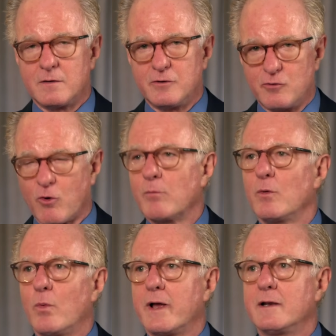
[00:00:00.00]

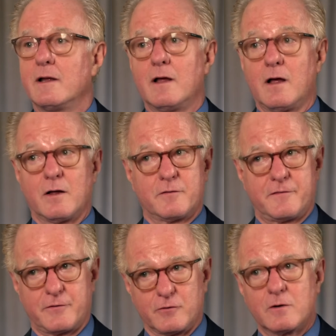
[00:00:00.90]
normal weight, a
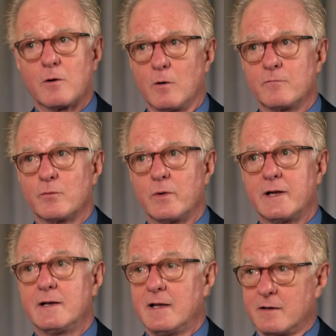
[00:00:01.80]
third are
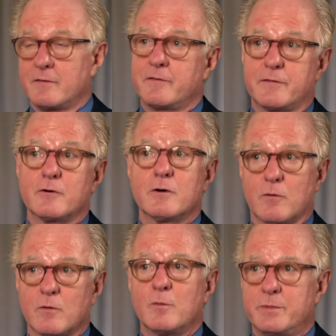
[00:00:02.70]
overweight, and a third
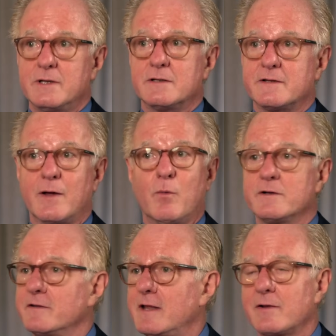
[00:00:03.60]
are obese. That
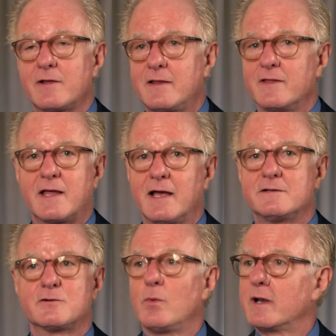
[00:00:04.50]
wasn't the
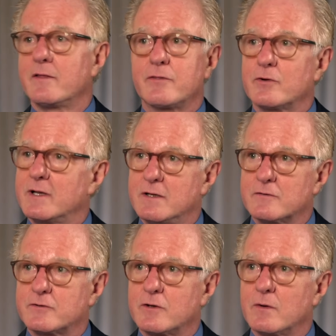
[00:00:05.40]
case 20, 30
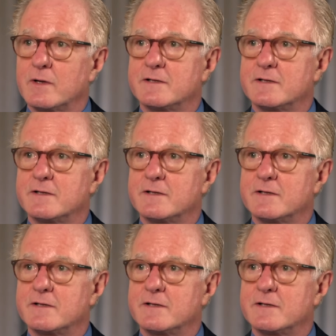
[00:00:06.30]
years ago.